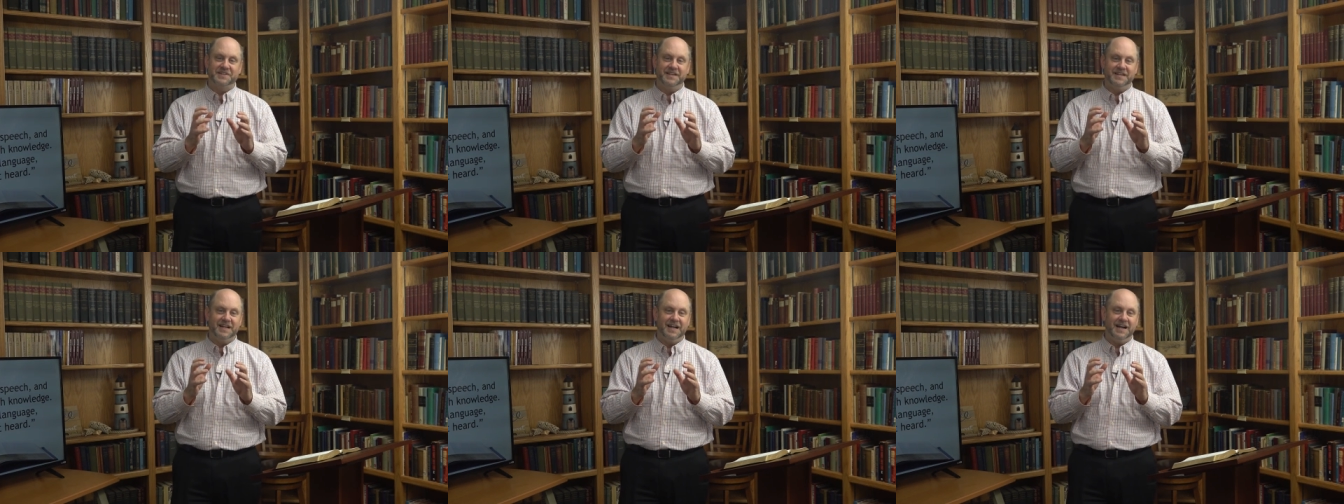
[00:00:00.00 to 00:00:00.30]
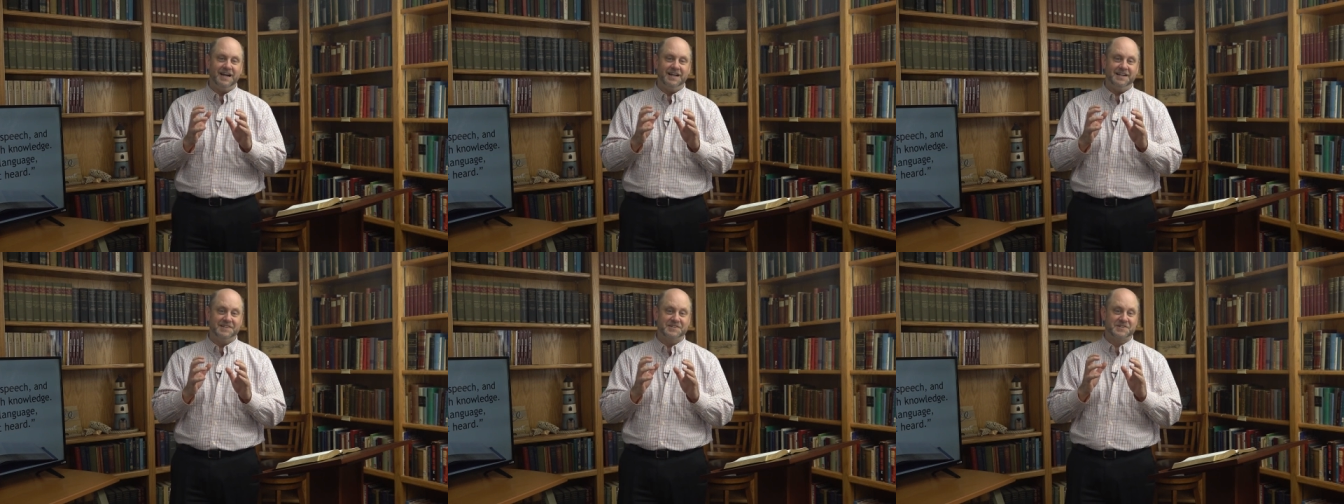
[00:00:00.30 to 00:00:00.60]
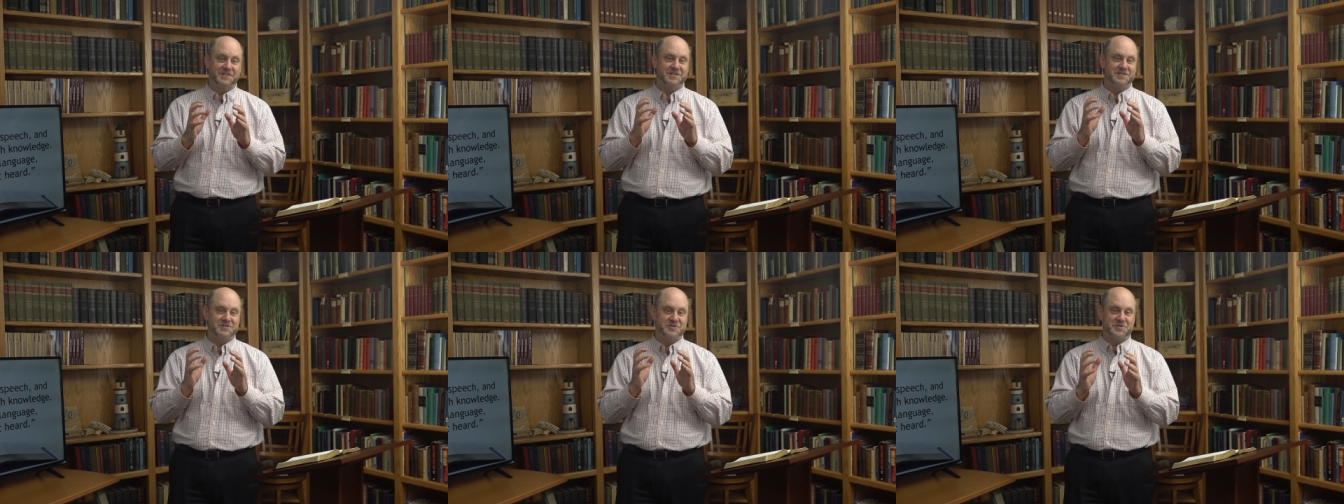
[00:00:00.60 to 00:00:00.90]
that God
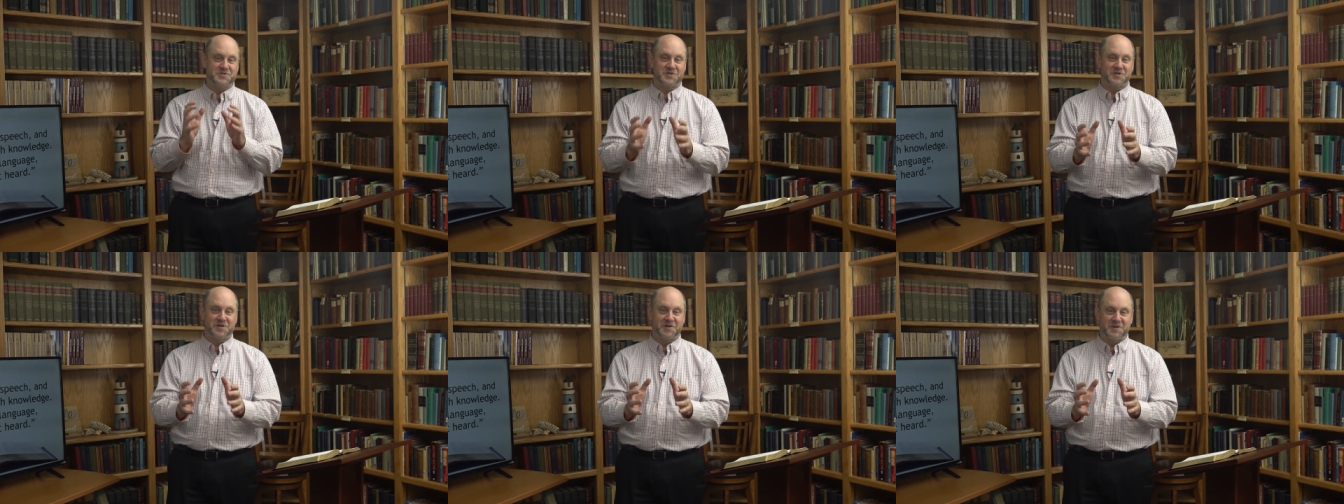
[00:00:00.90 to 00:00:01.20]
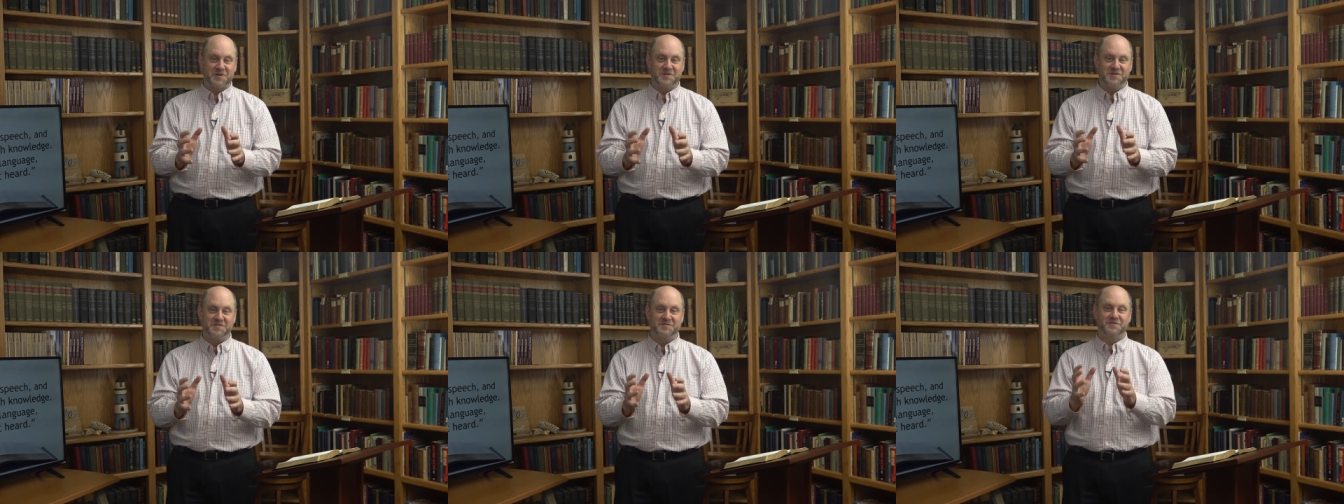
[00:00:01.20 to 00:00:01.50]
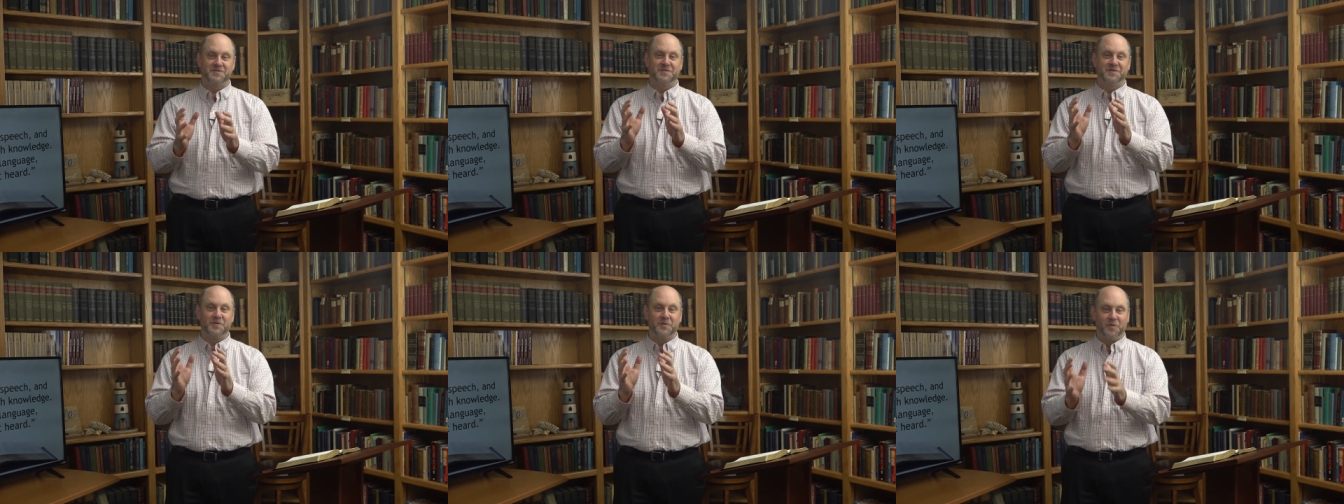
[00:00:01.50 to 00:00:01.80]
is concerned
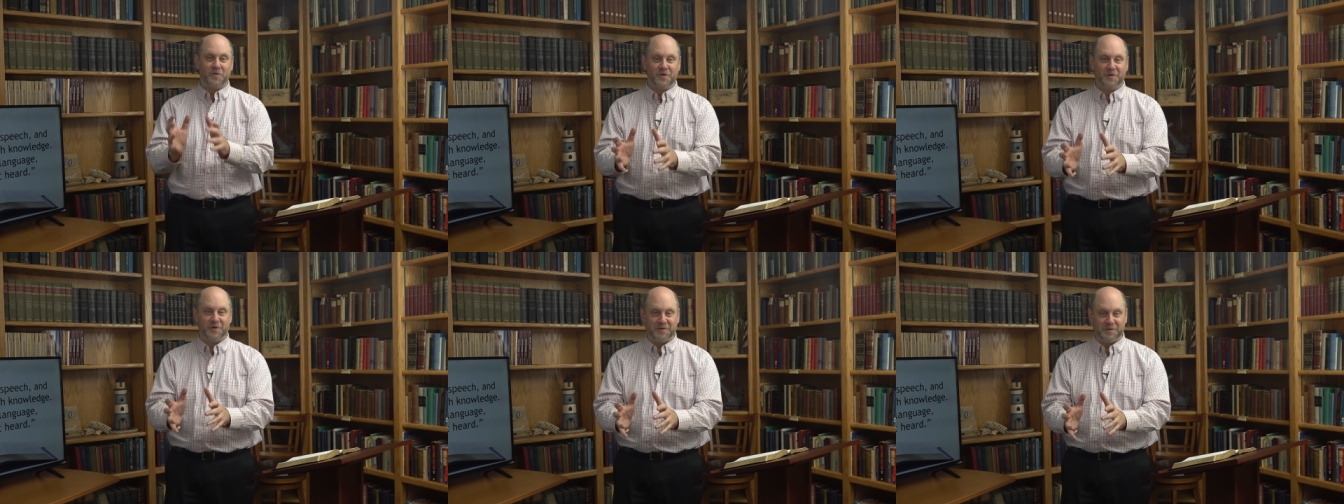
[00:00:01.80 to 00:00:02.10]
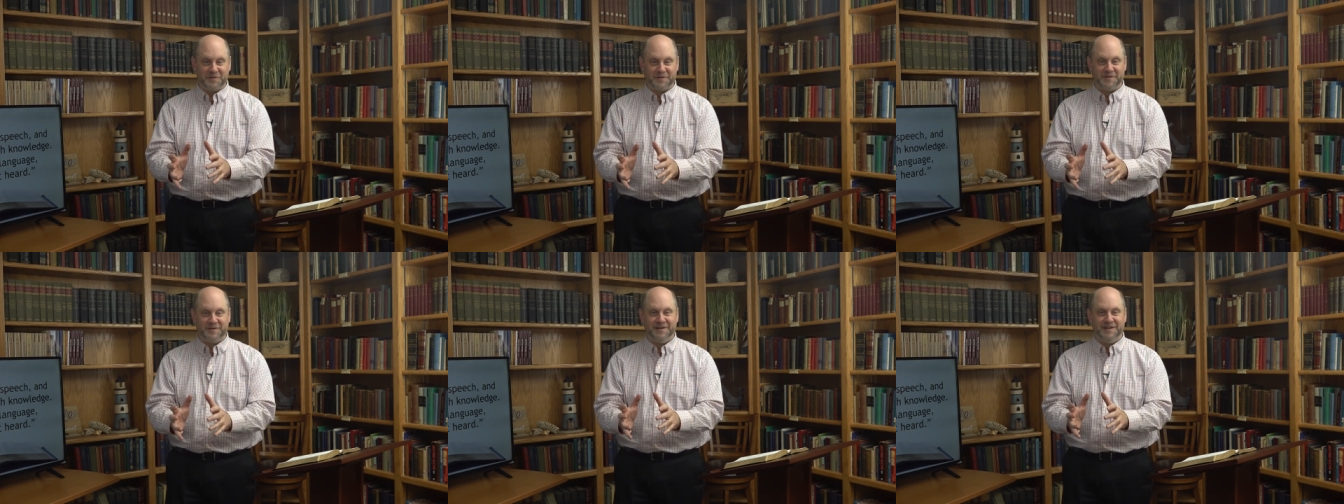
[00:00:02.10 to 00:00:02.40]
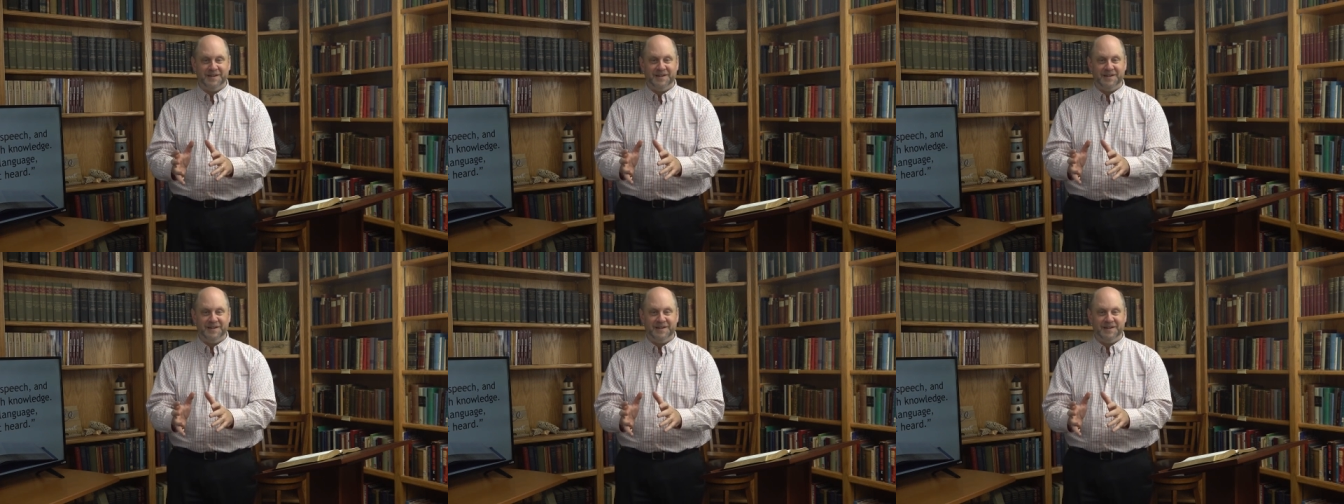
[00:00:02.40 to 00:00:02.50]
for the world.